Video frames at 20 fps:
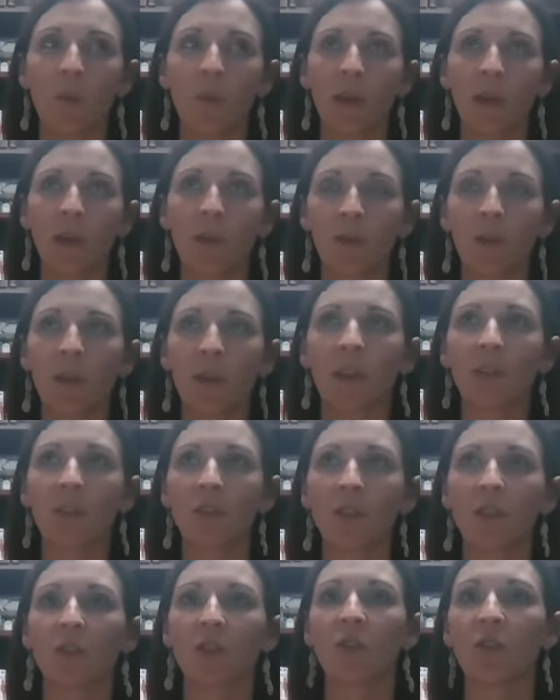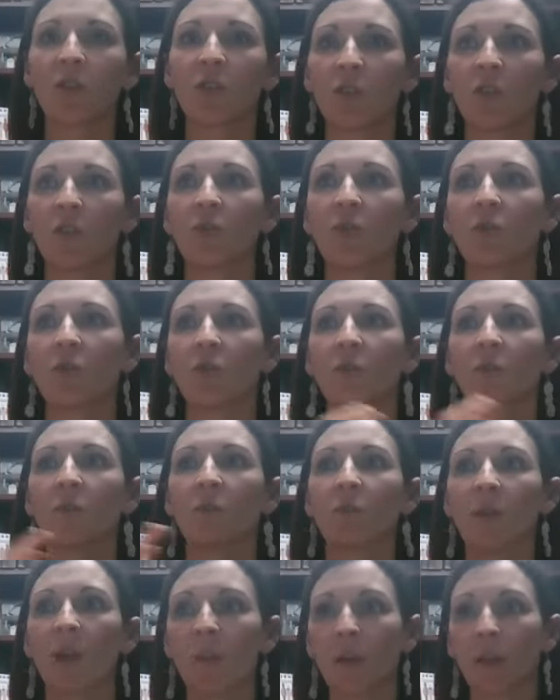in relation to
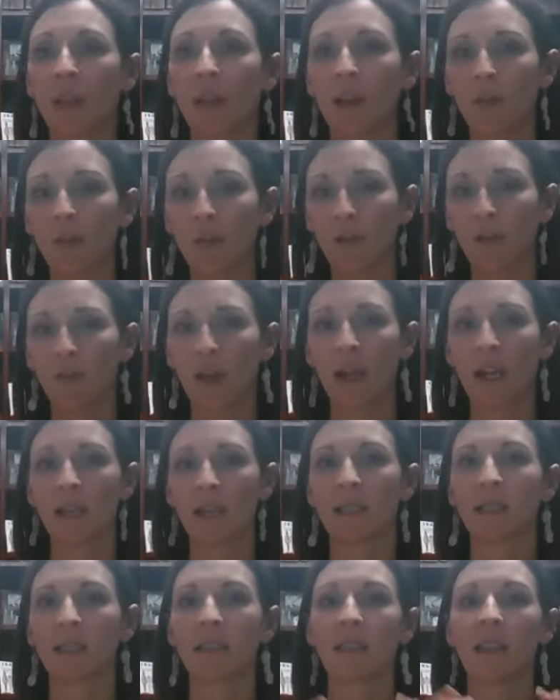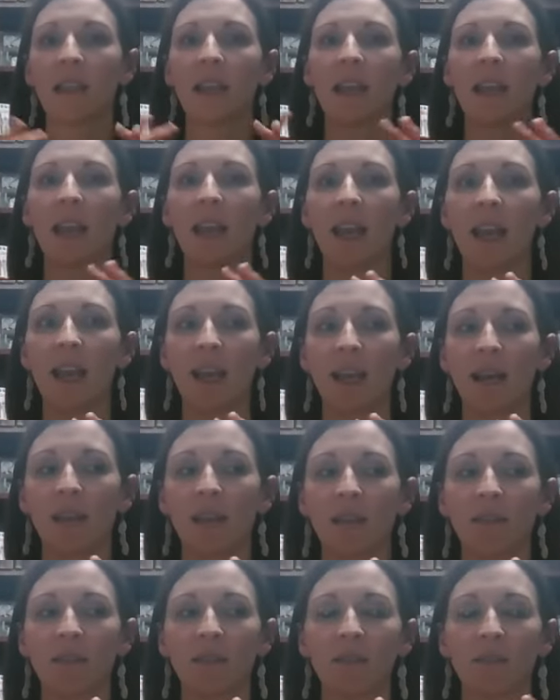public health advice,
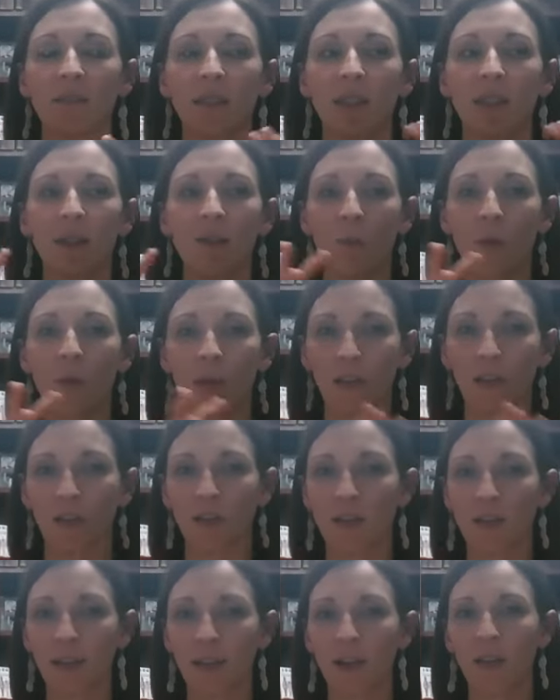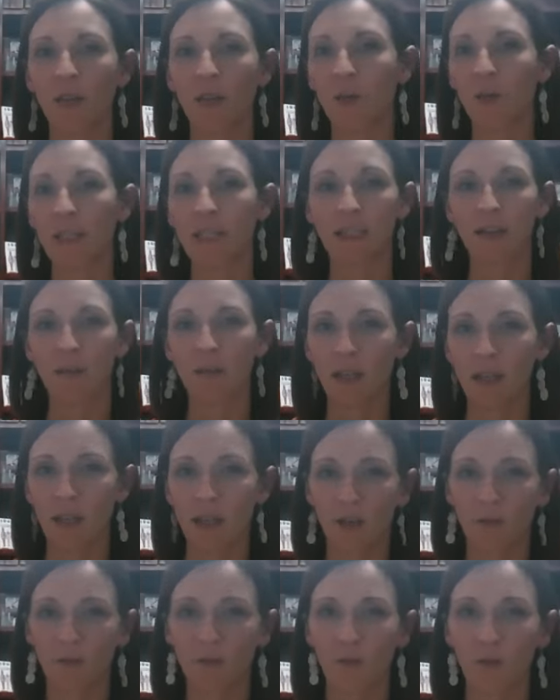and then what it looks like on the receiving
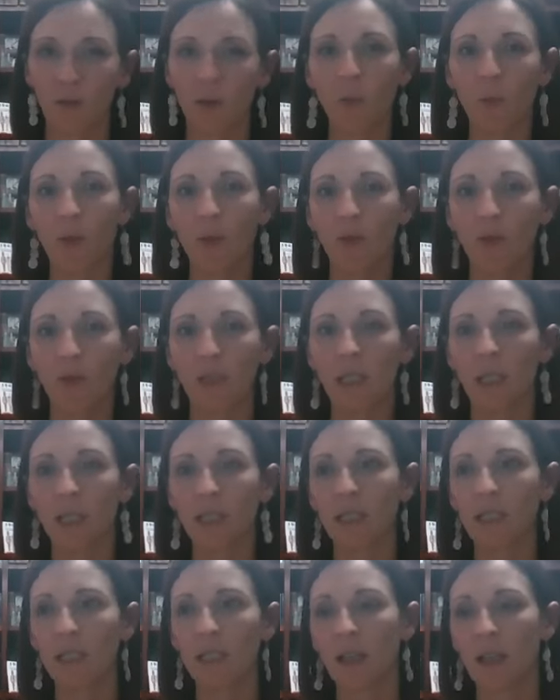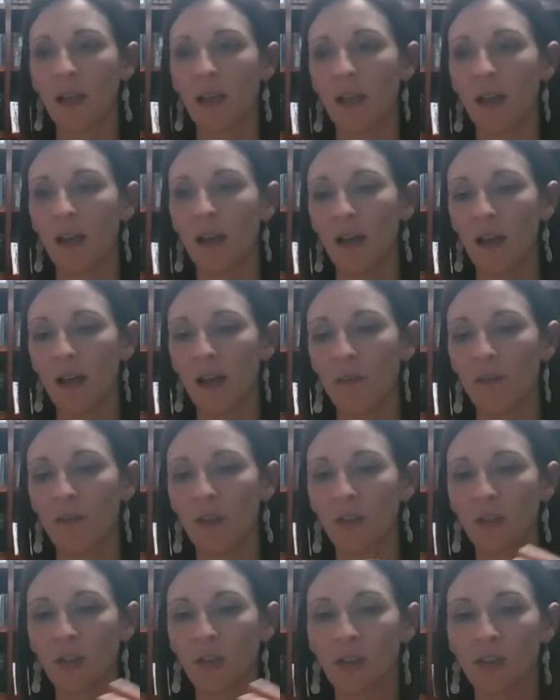end for communities.
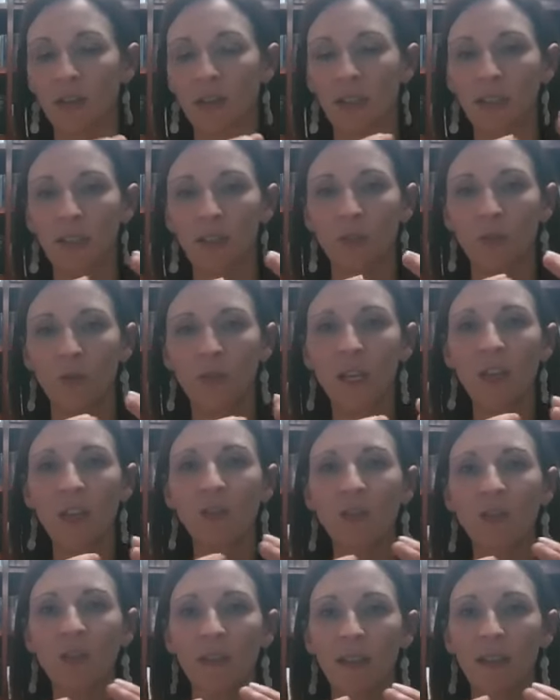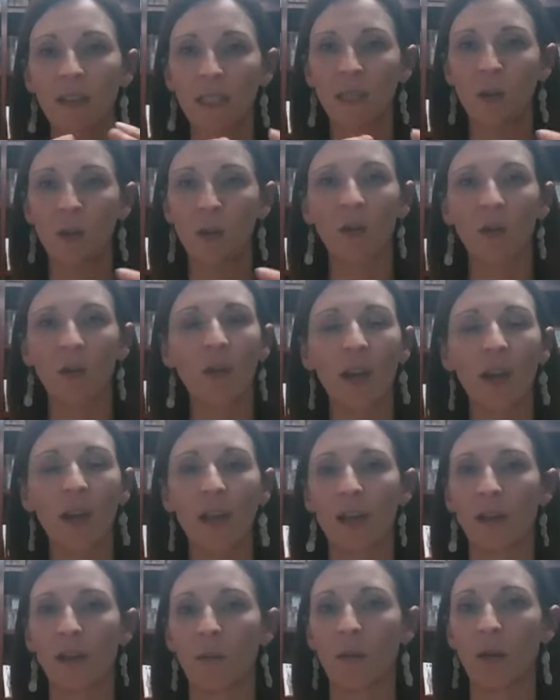There's this new tension that's been
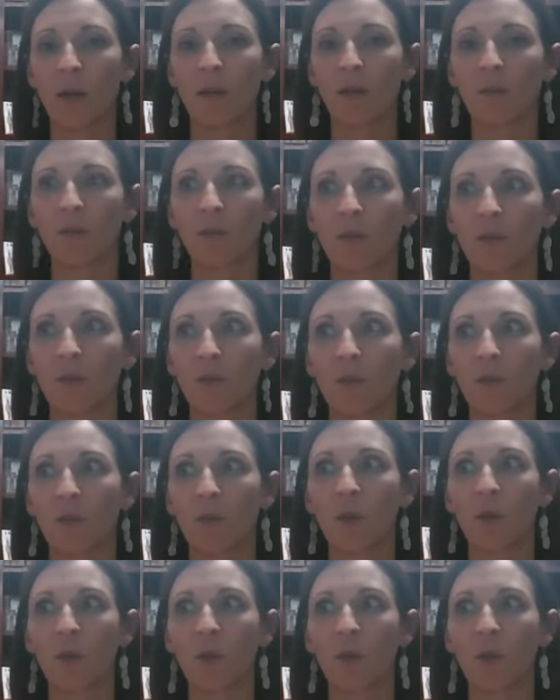created about sort of